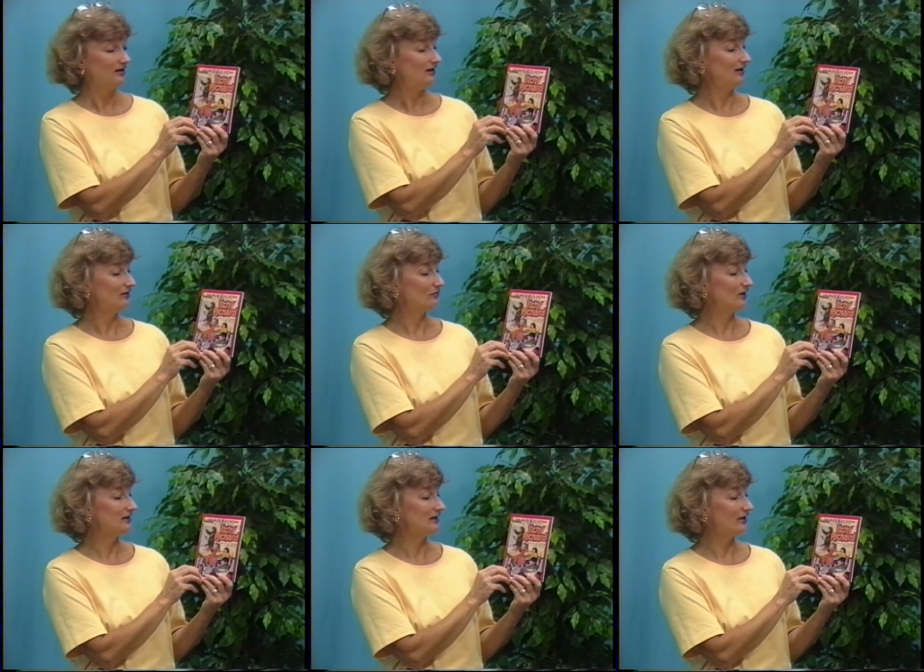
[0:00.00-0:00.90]
And
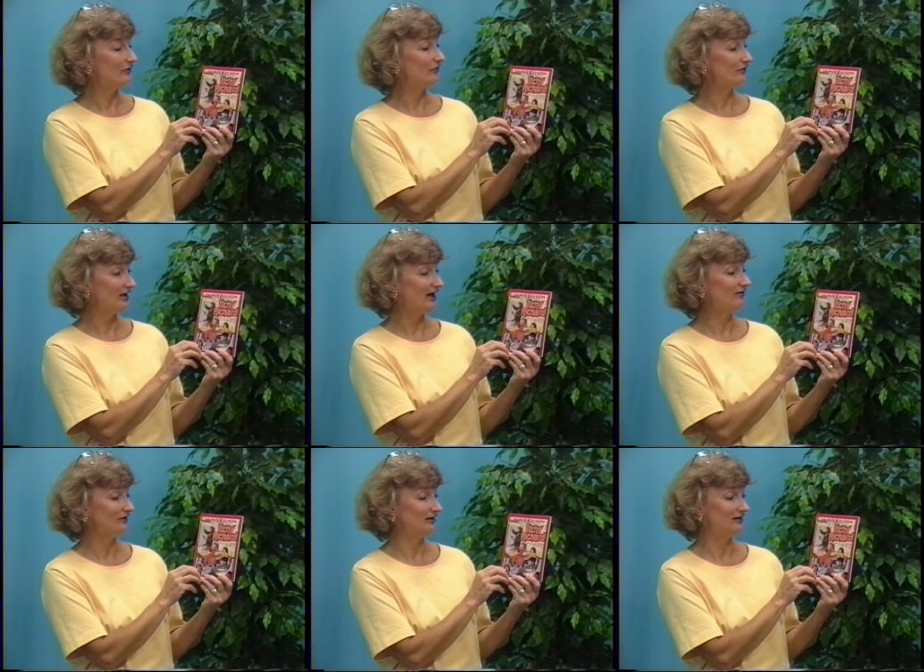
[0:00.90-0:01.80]
right now they're
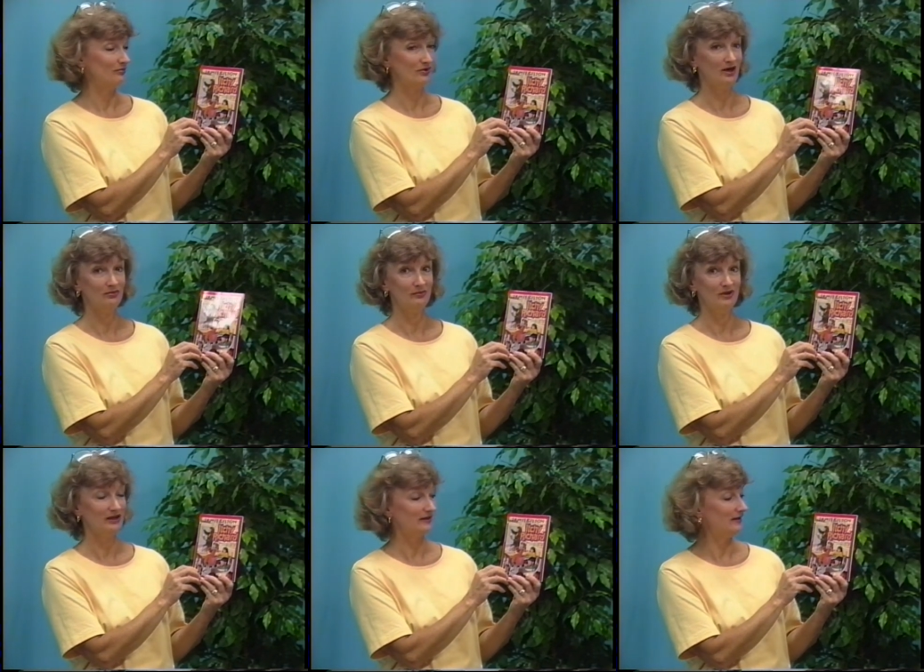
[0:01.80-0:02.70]
having a problem
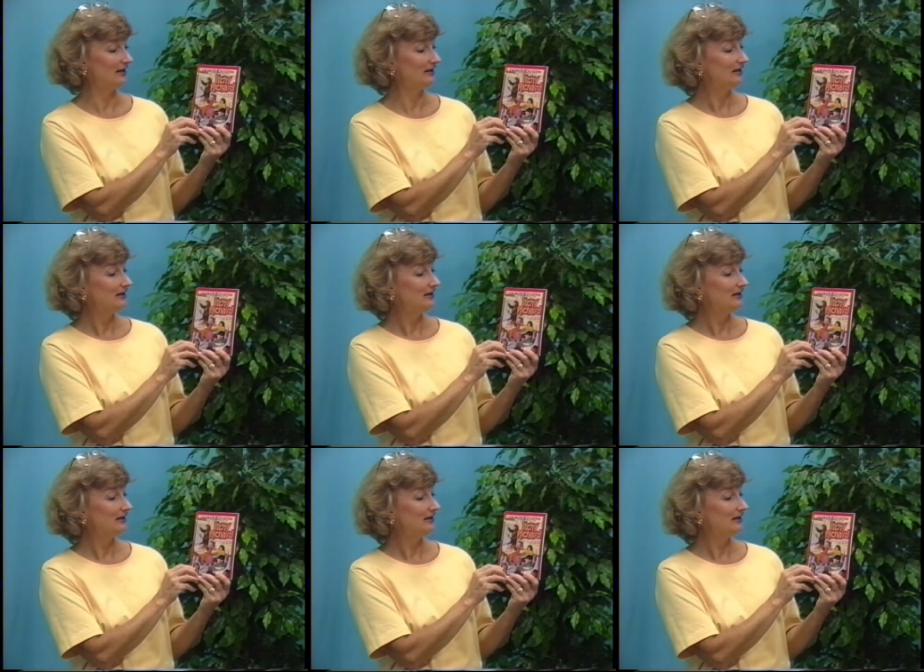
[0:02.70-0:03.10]
like that.